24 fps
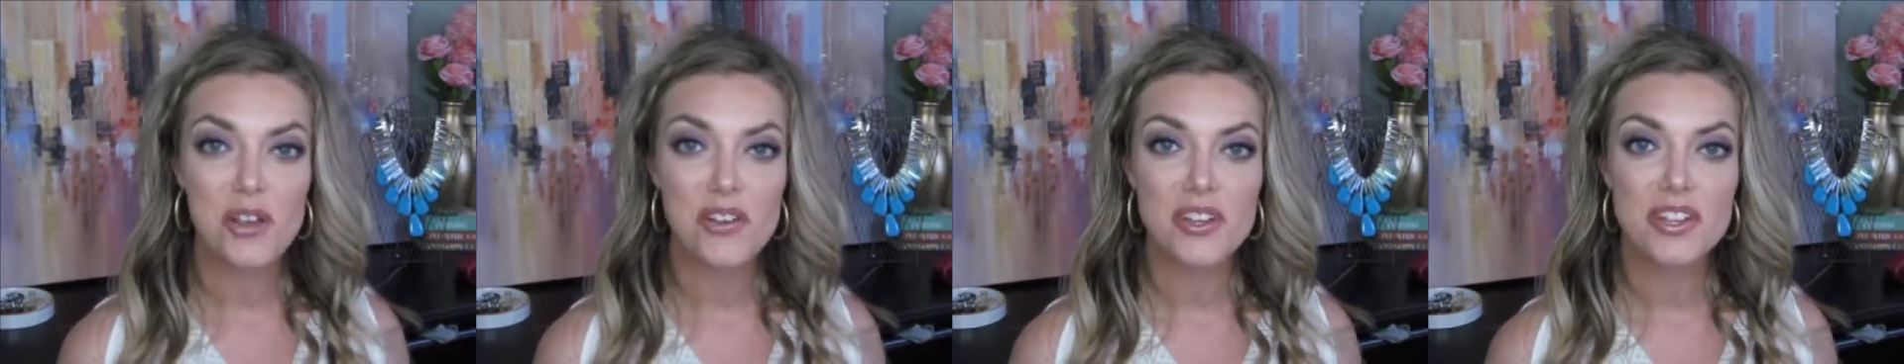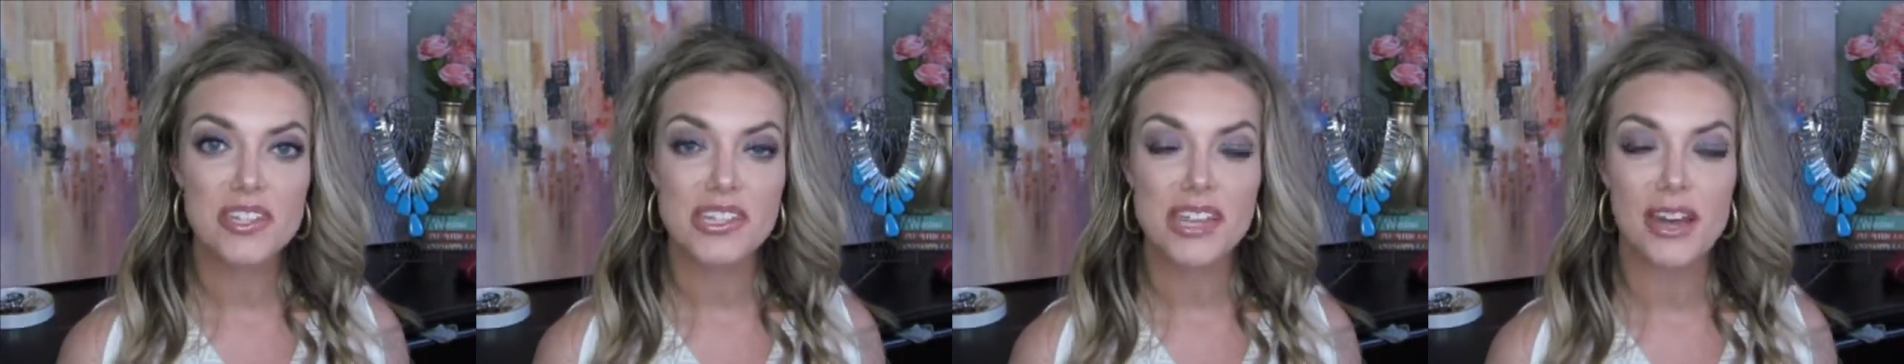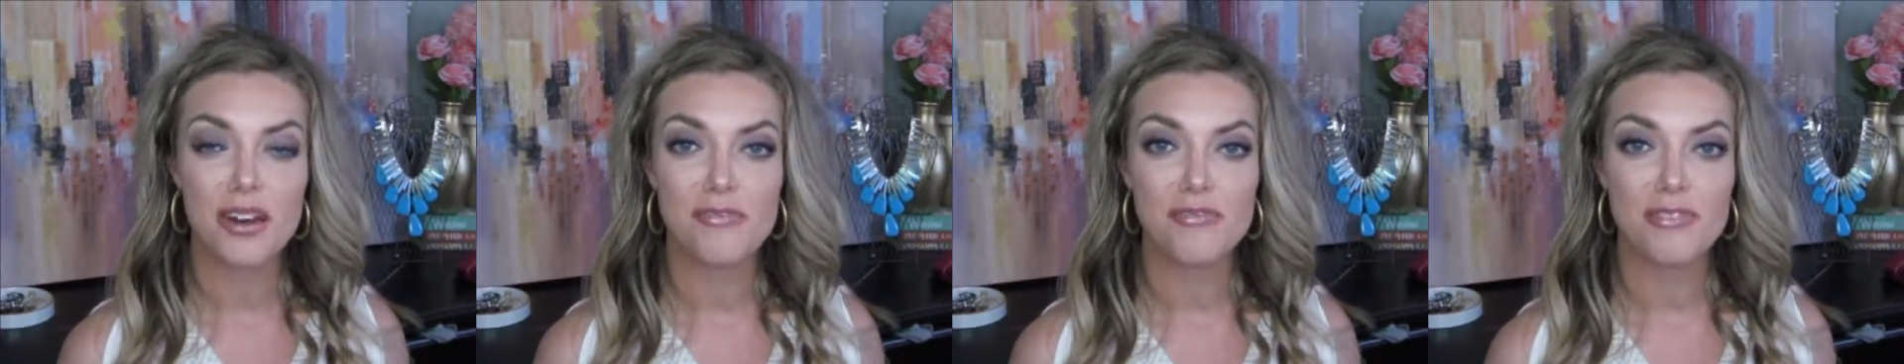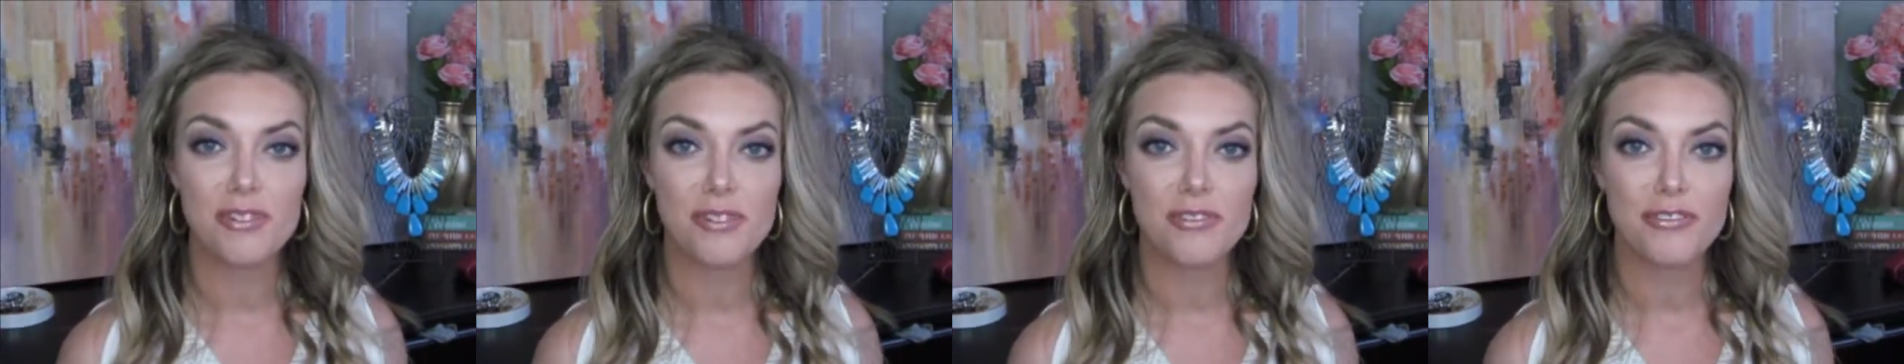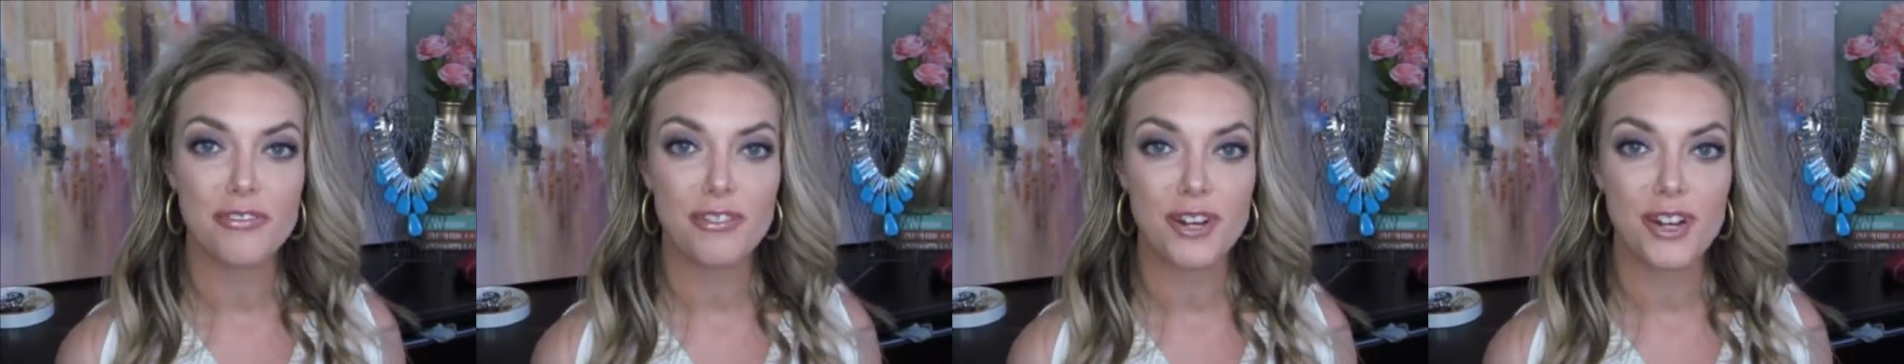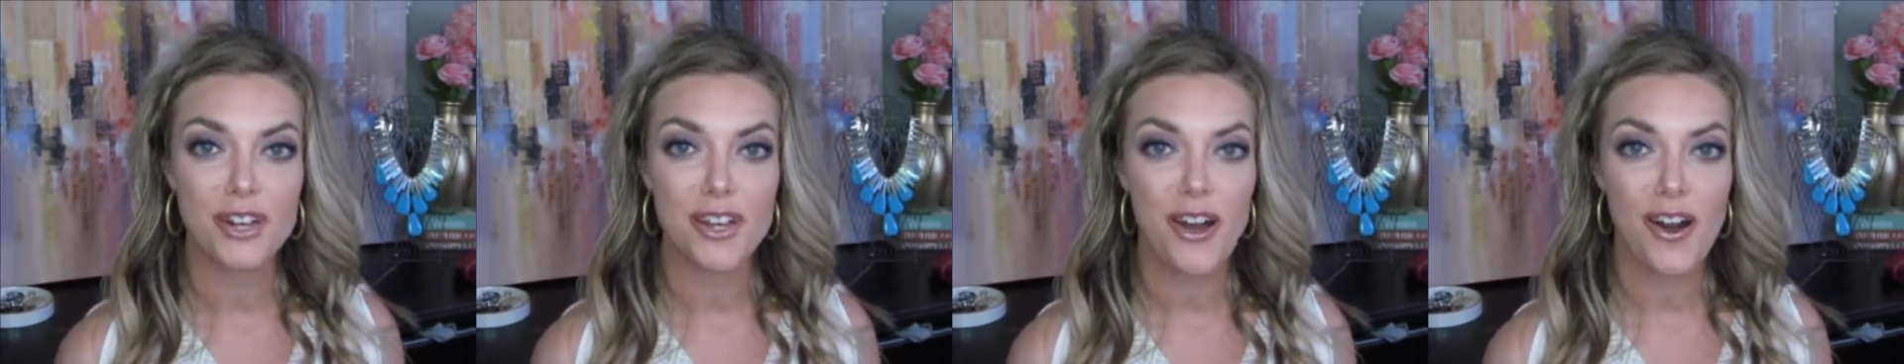is helpful
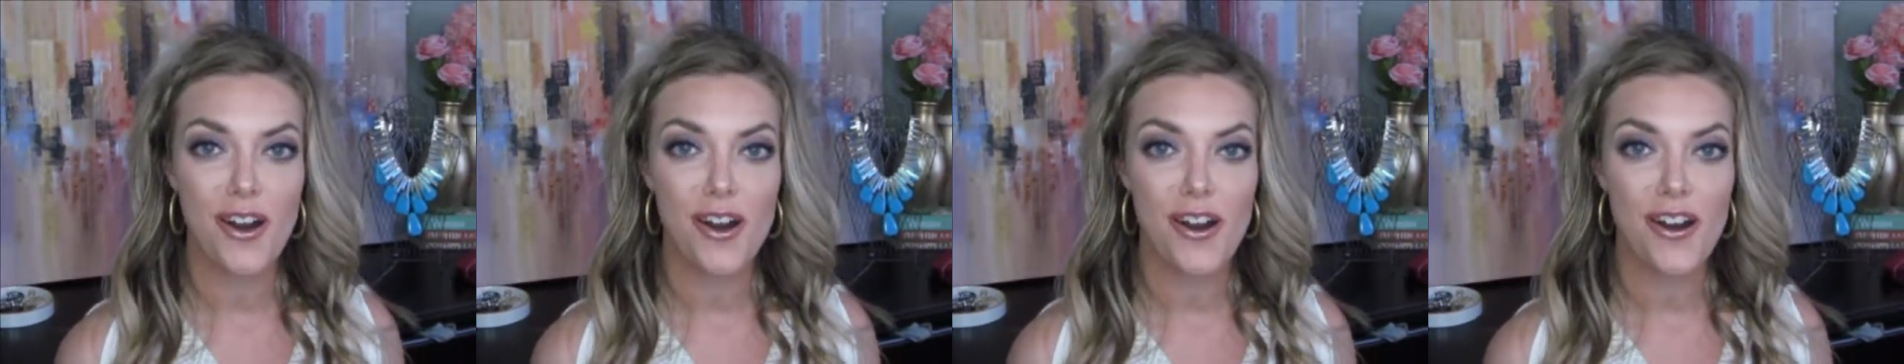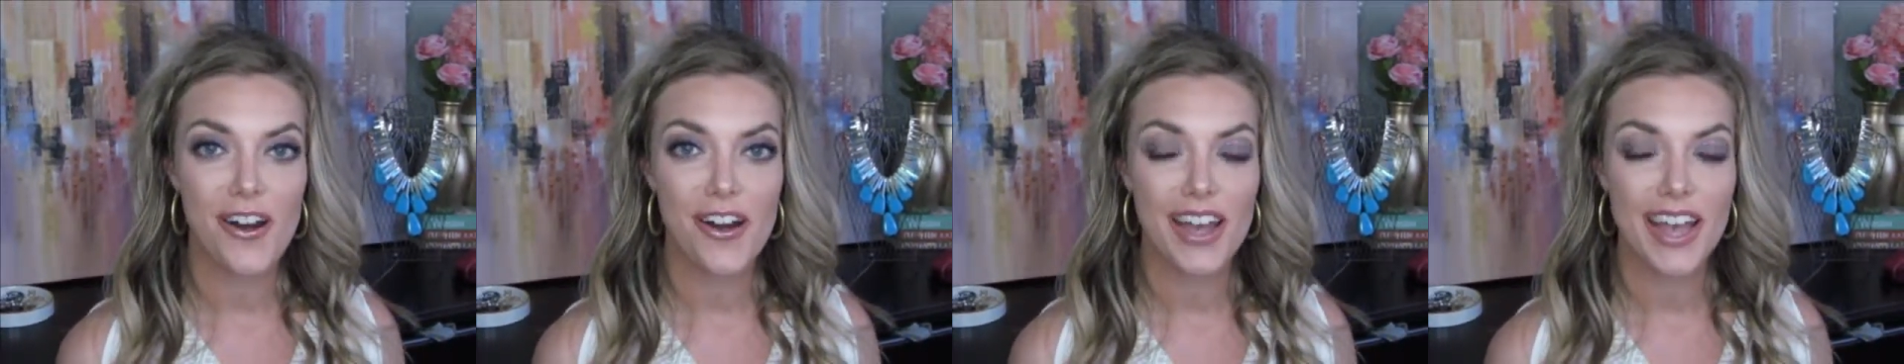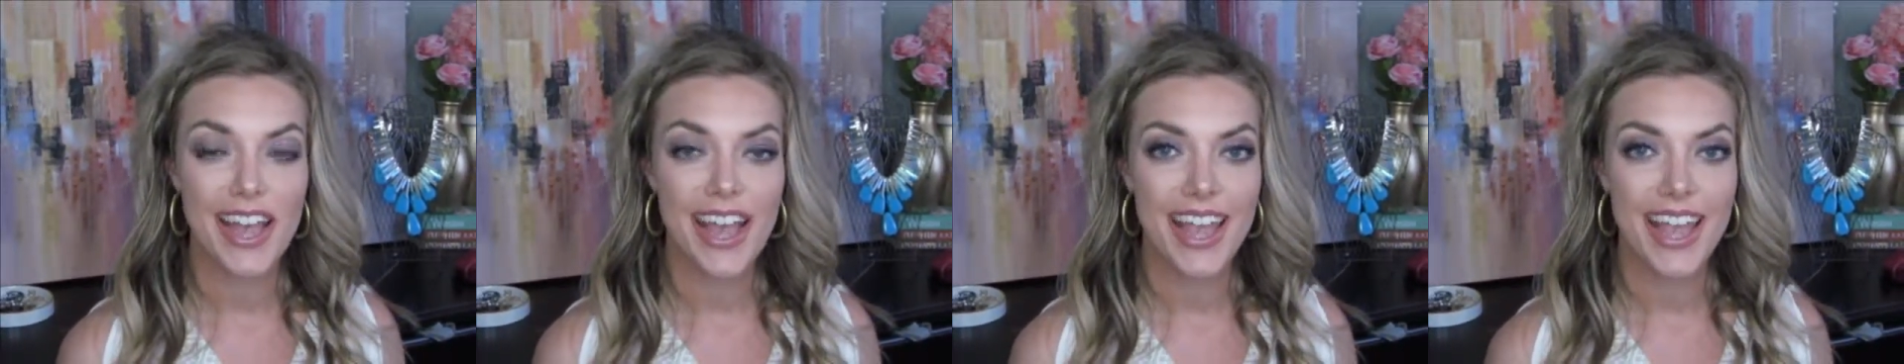for y'all,